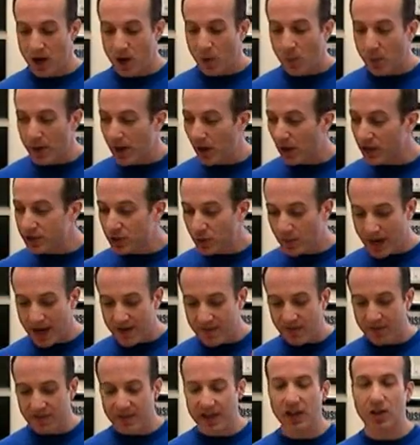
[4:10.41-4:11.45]
We also
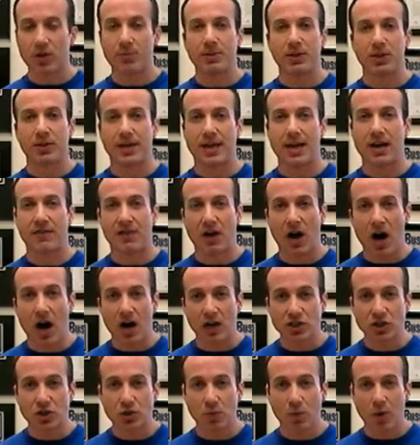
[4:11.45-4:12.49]
have availability of
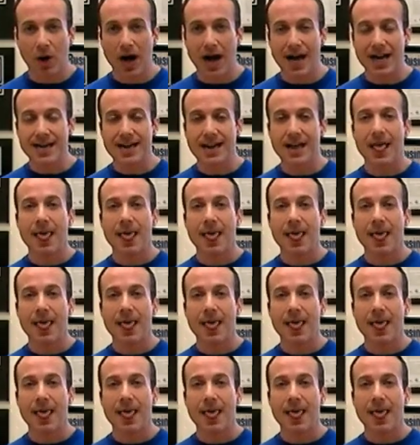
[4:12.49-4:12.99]
100-watt,